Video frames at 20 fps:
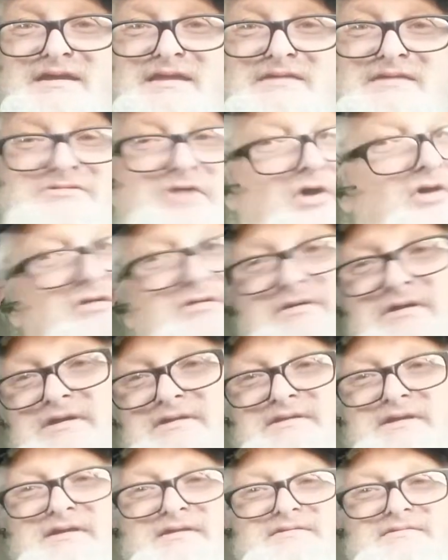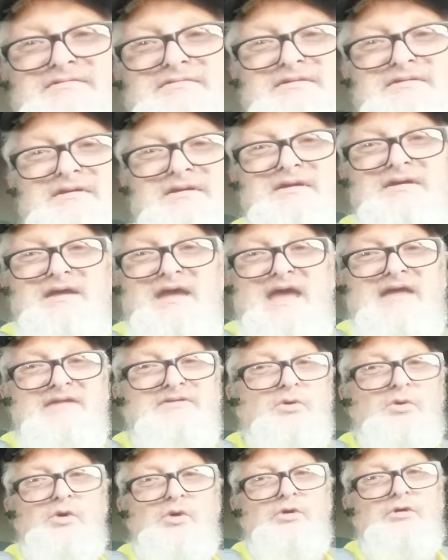No, it didn't. It had
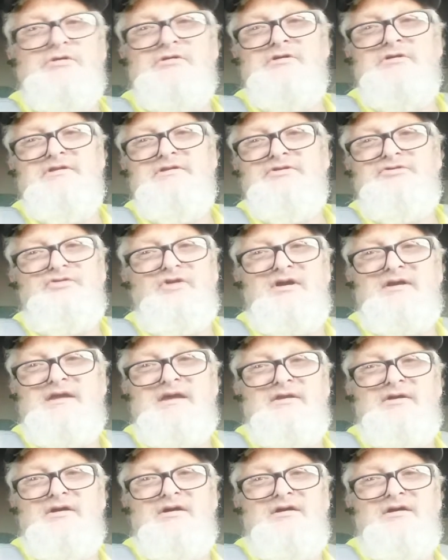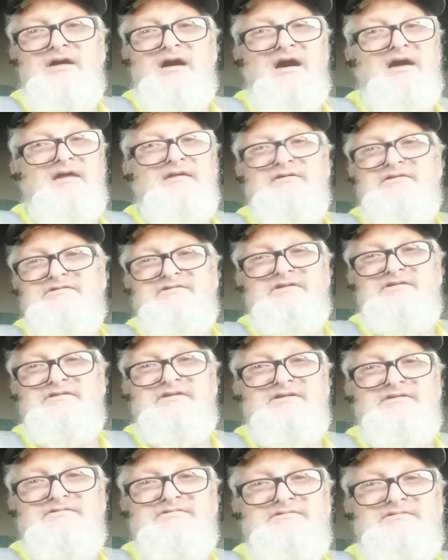no order in the truck at all. Honest, it
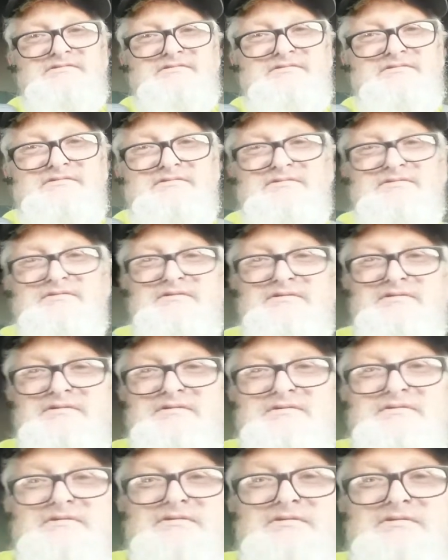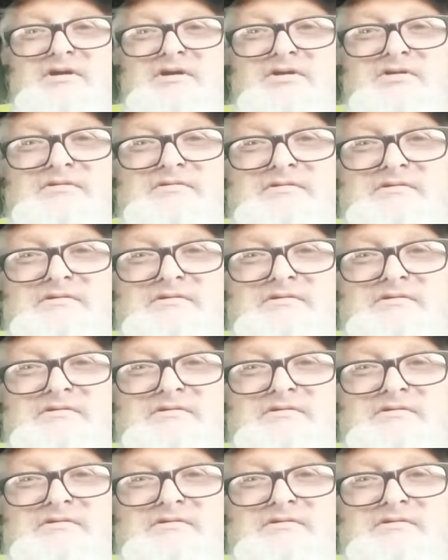didn't. No.